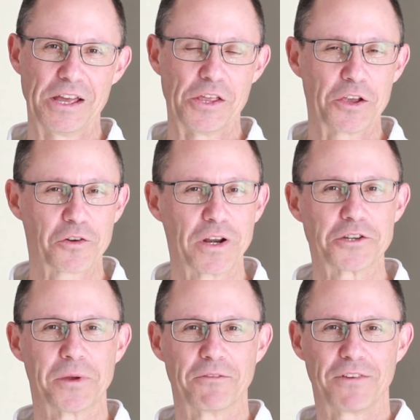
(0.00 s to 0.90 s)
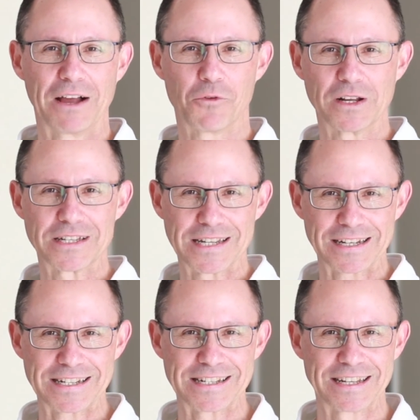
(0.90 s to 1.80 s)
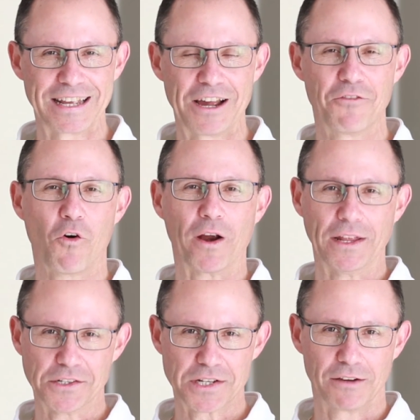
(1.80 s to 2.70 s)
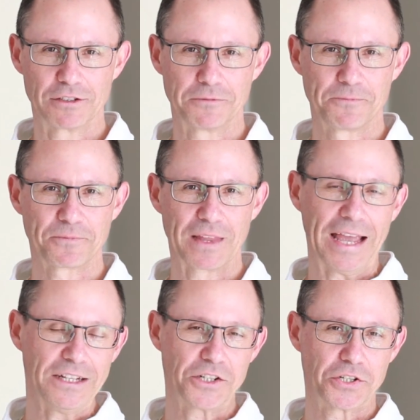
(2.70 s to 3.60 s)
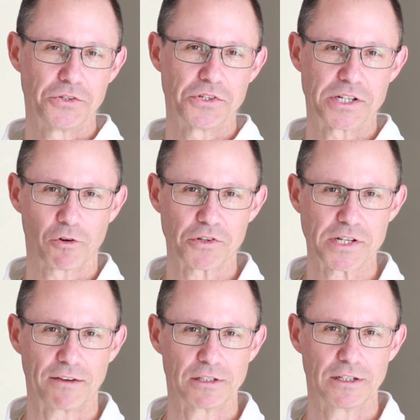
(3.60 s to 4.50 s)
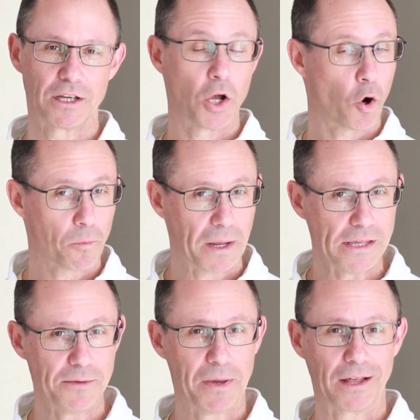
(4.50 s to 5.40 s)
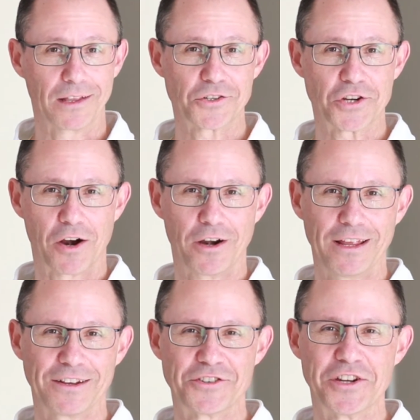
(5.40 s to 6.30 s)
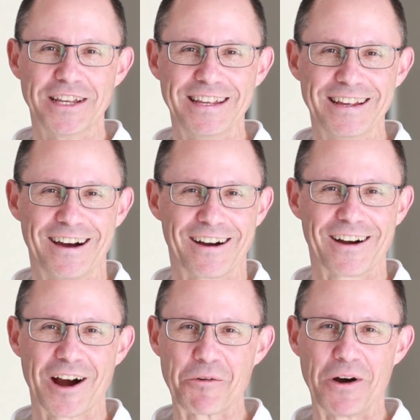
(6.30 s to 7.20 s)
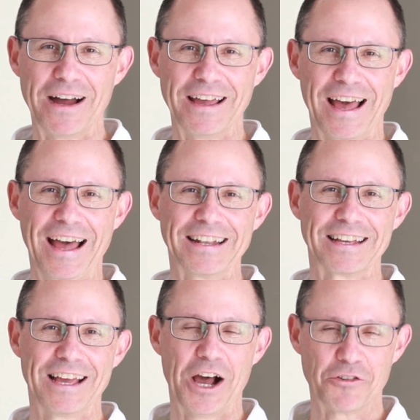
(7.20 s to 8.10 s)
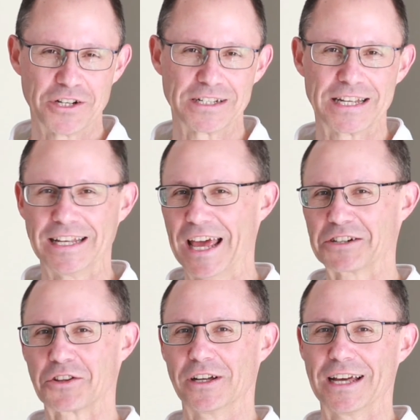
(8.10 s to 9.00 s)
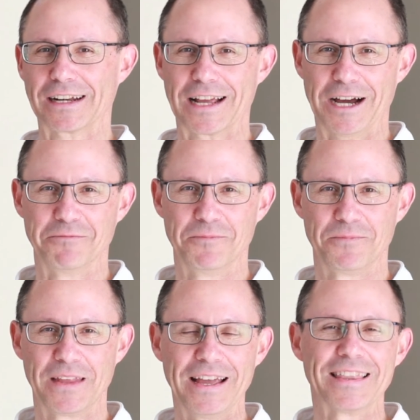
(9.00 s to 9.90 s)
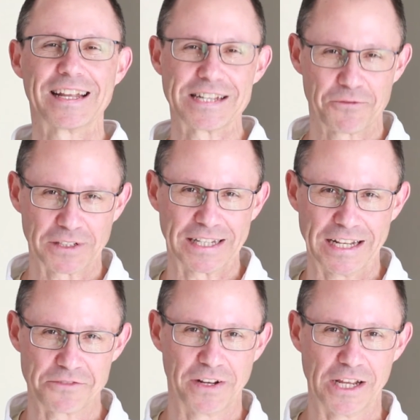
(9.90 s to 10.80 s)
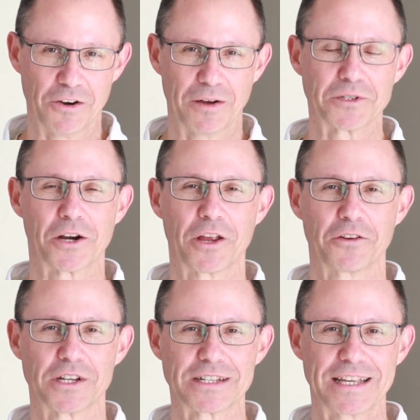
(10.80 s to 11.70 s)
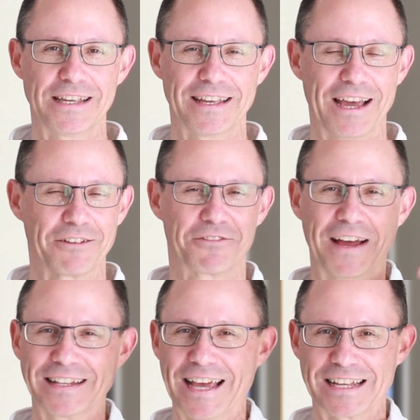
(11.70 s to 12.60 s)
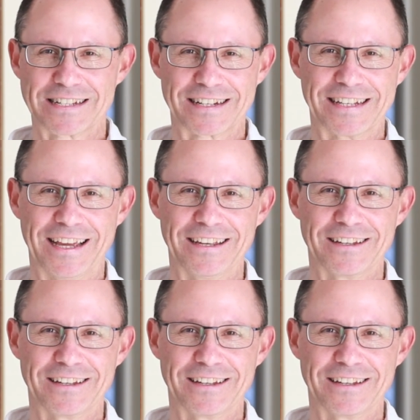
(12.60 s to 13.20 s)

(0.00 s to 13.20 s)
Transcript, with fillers: You can reach me at 516-487-8207 or by email at gerry, G-E-R-R-Y, at oginski-law.com. That's it for today's video. I'm Gerry Oginski. Have a fantastic day.